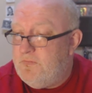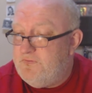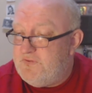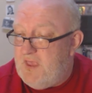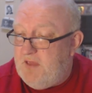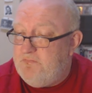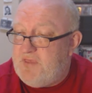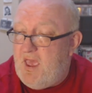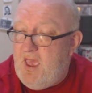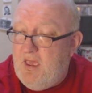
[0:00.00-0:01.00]
Same
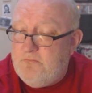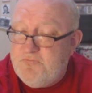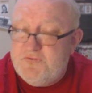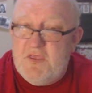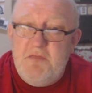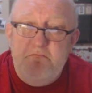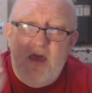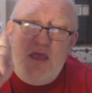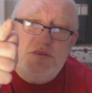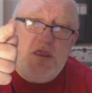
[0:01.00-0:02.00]
time, same
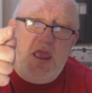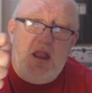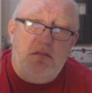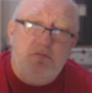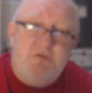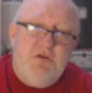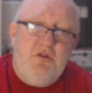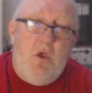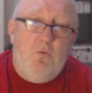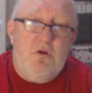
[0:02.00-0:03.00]
bat channel. You
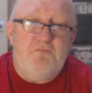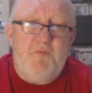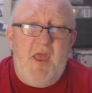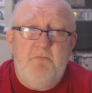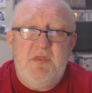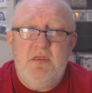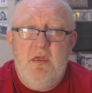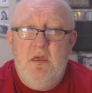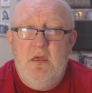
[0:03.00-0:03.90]
know where to find me.